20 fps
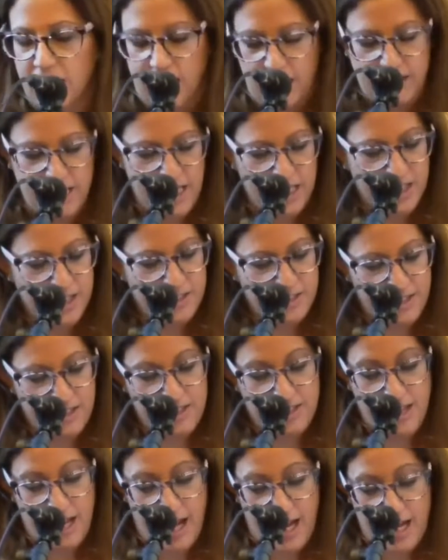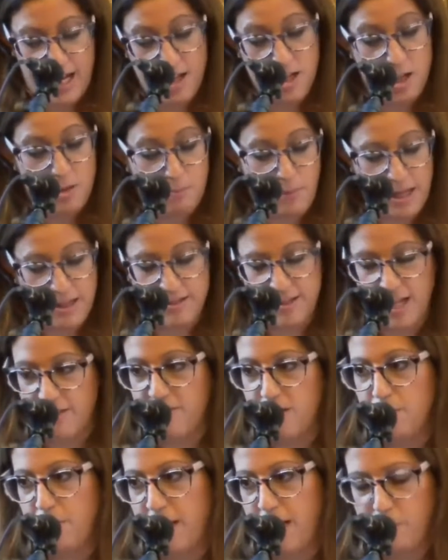Needless to say, my
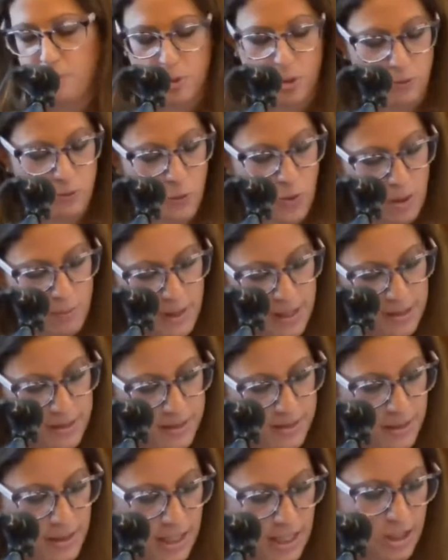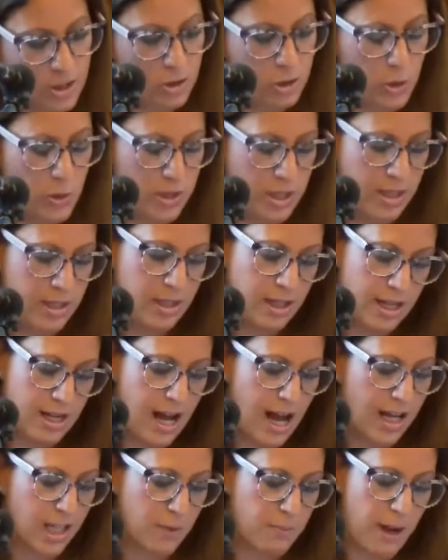7-minute performance, including an
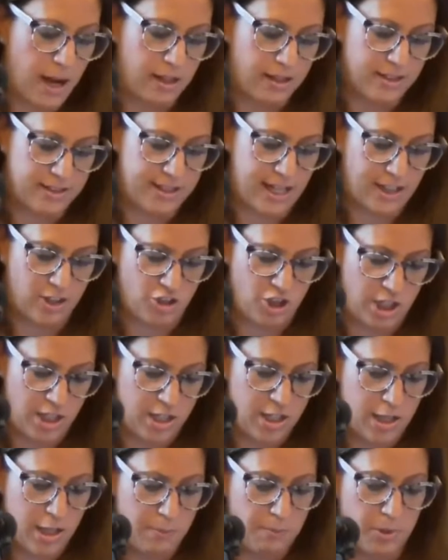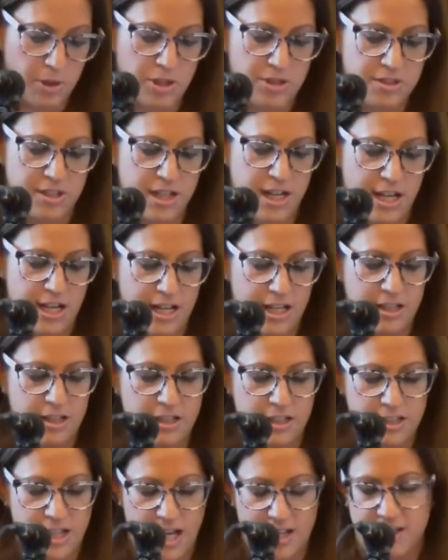a cappella section
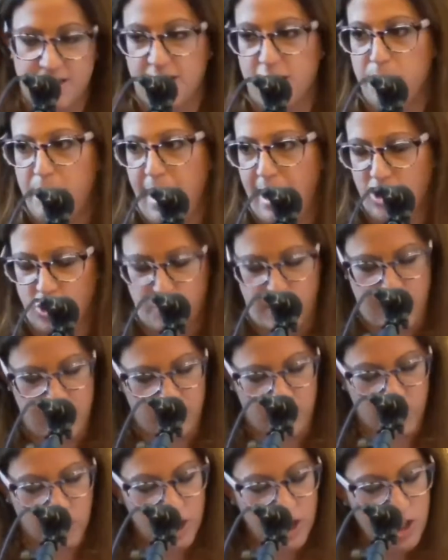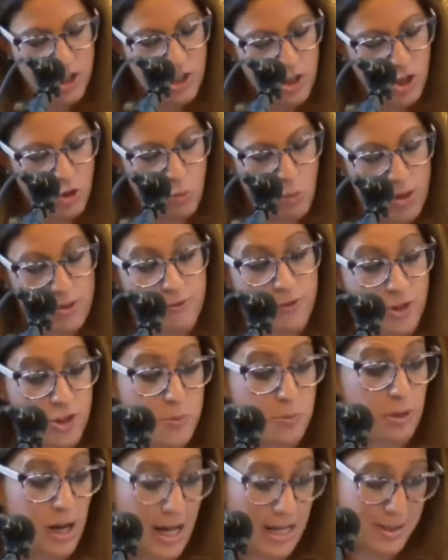impersonating Yenta the Matchmaker, won first
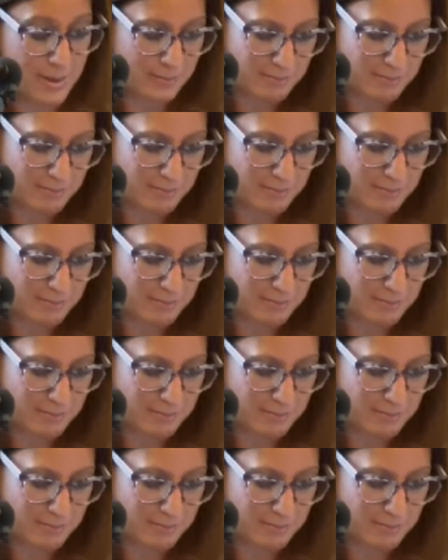prize.